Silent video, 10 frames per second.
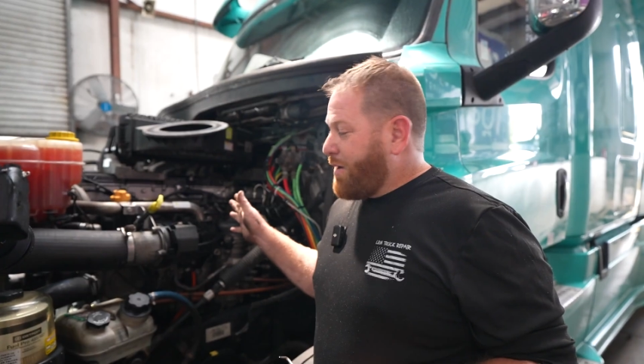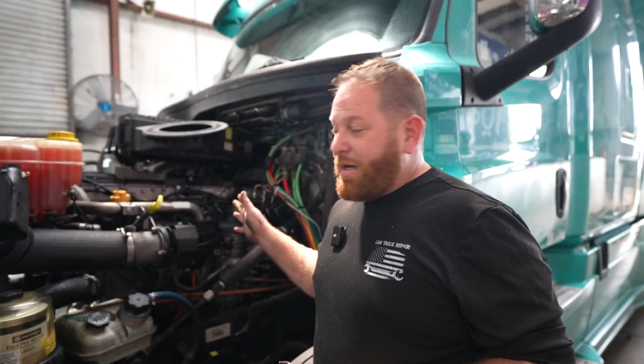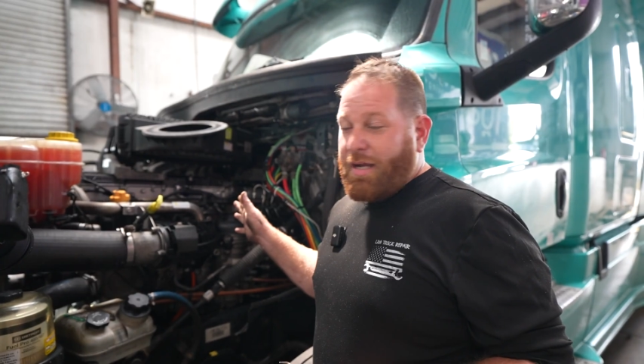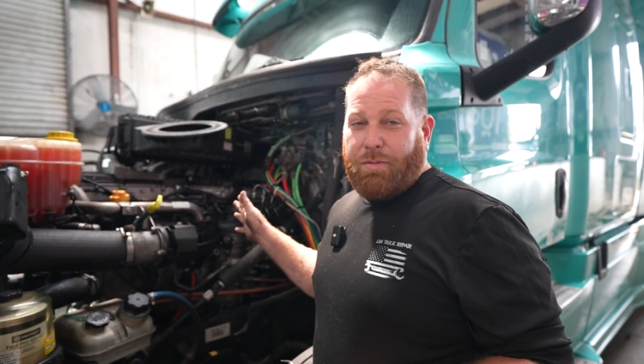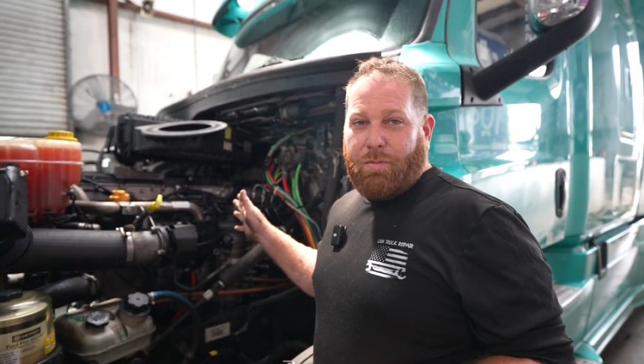
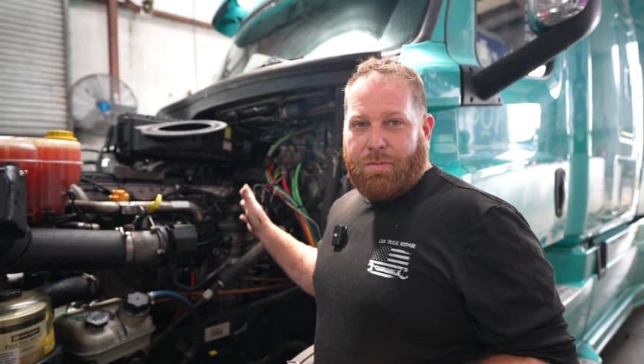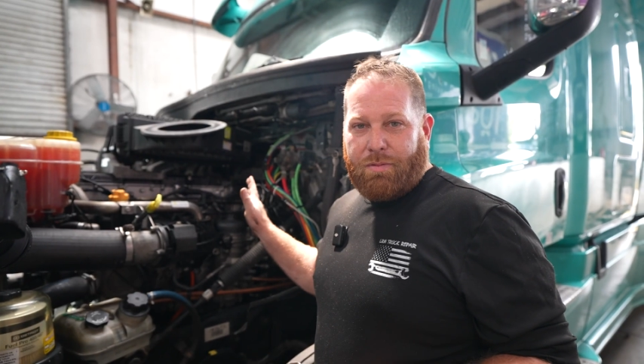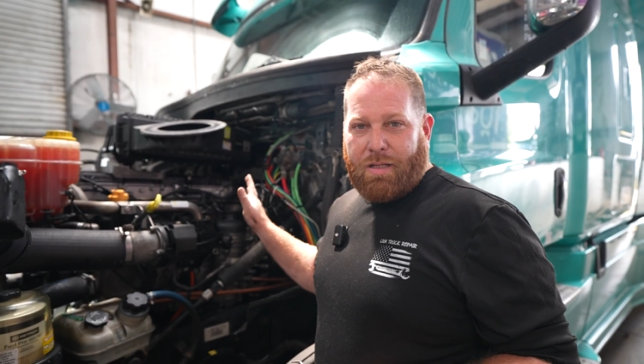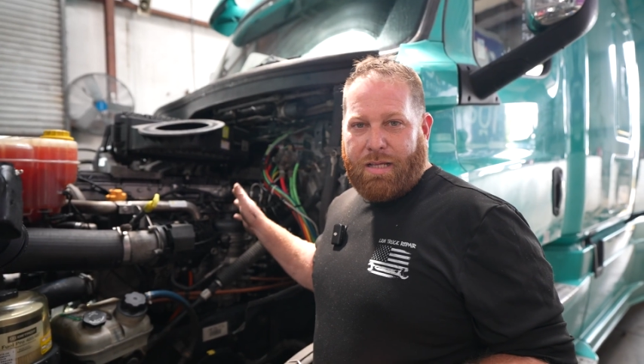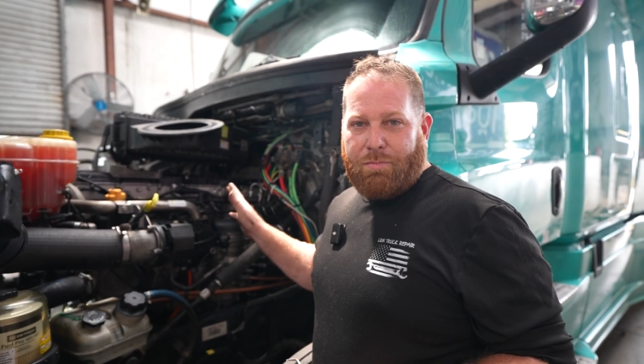Right now, I'm
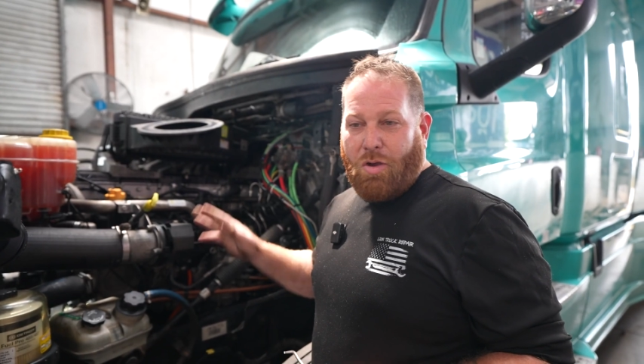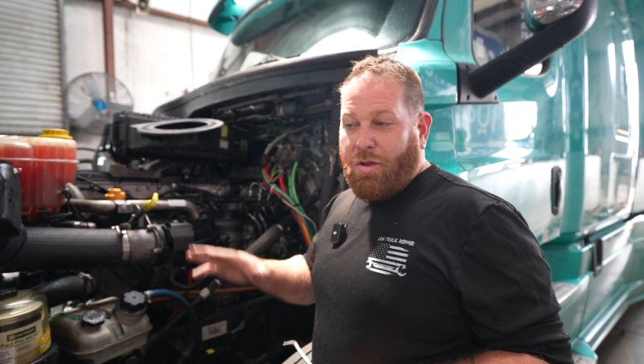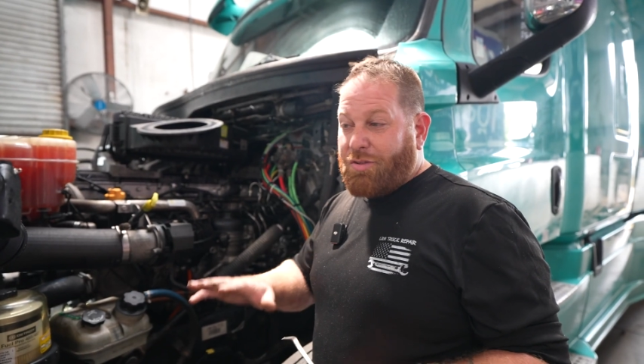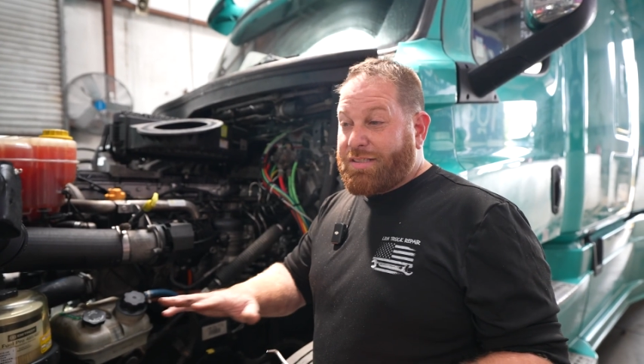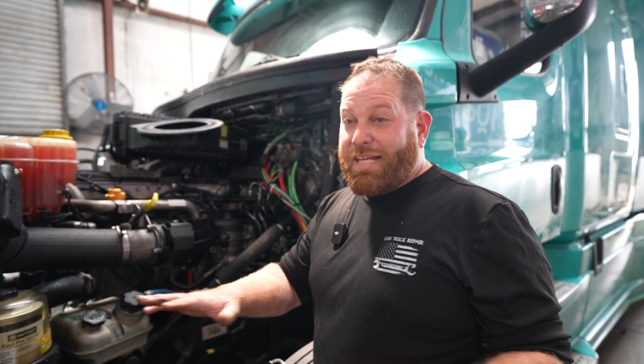I am
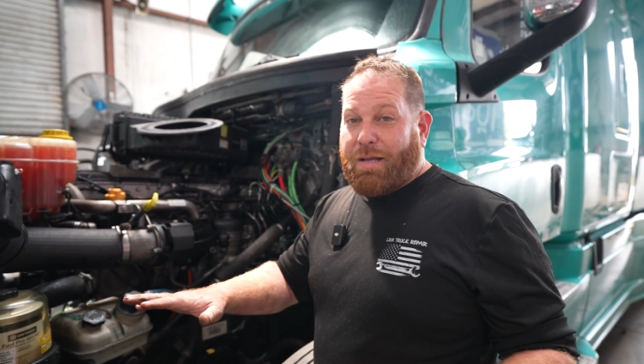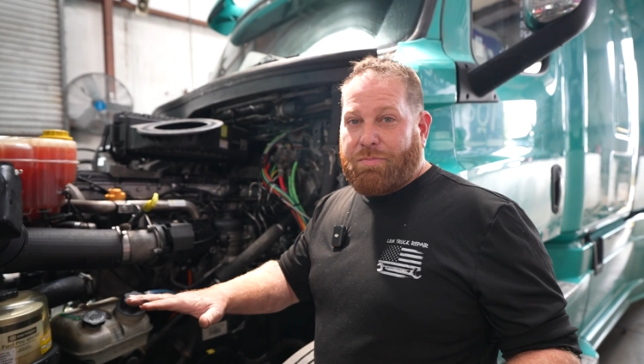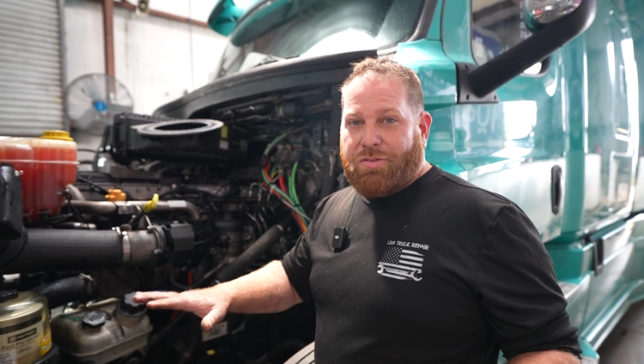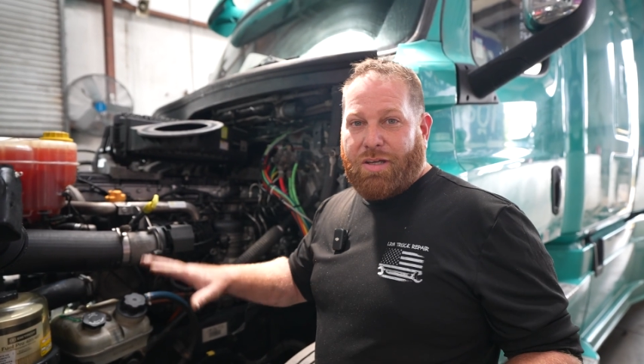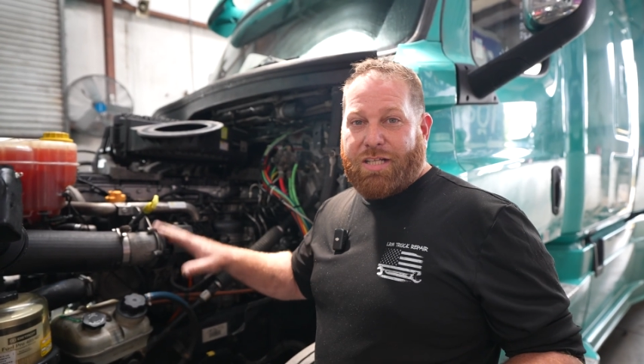all set up
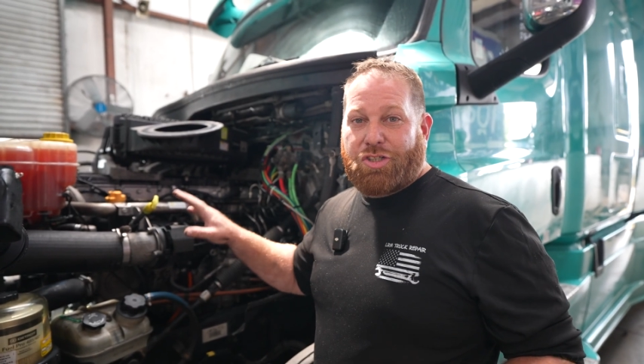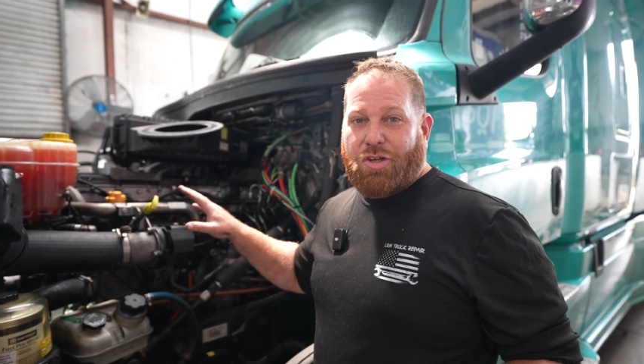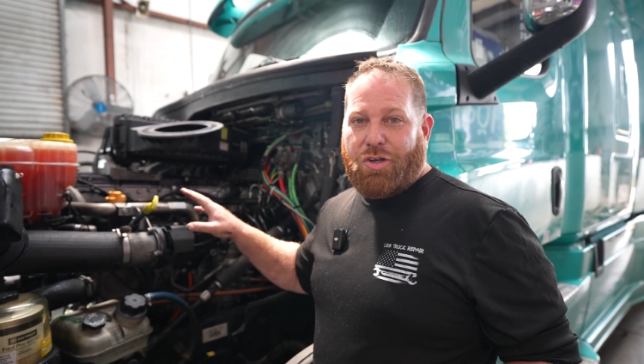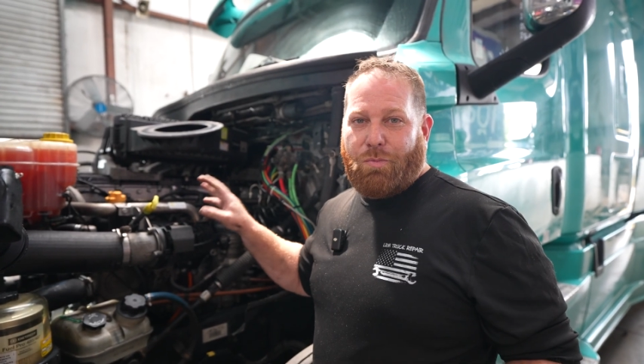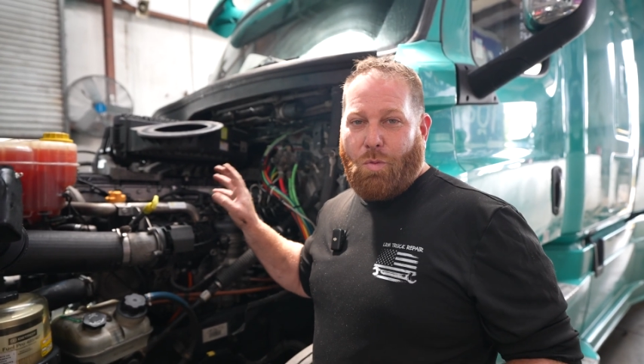so I can
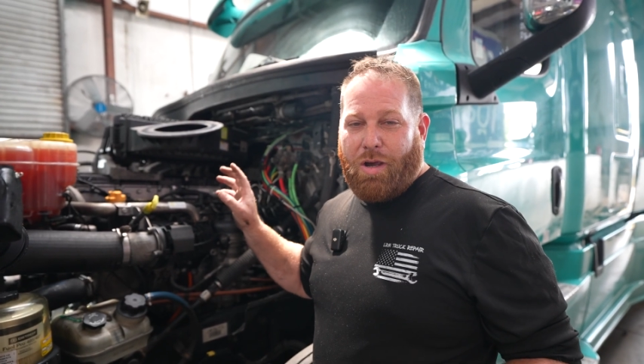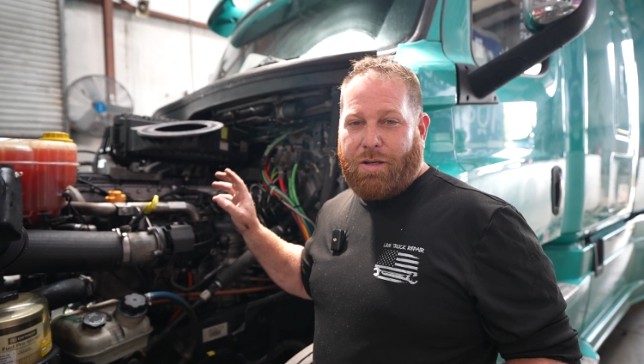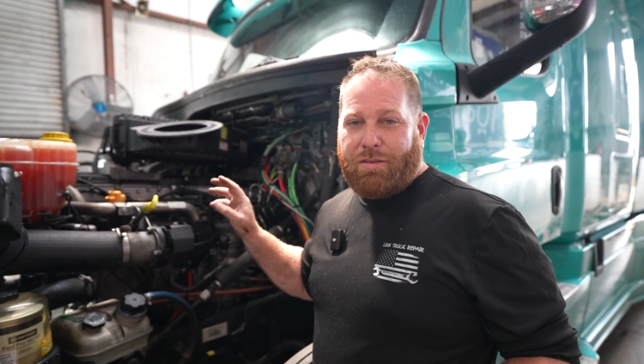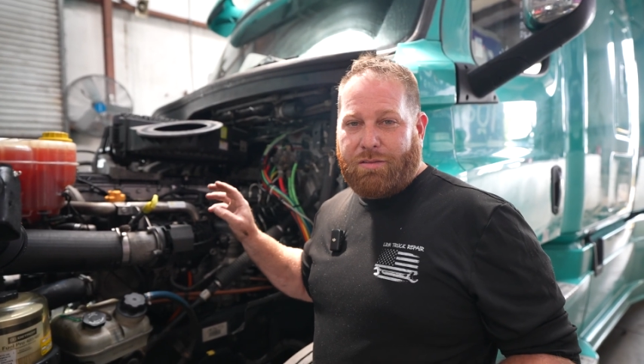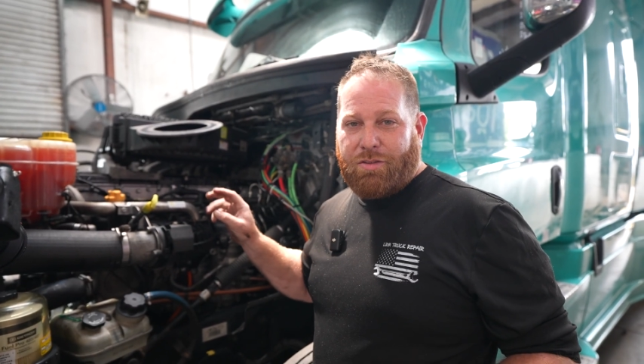show you one.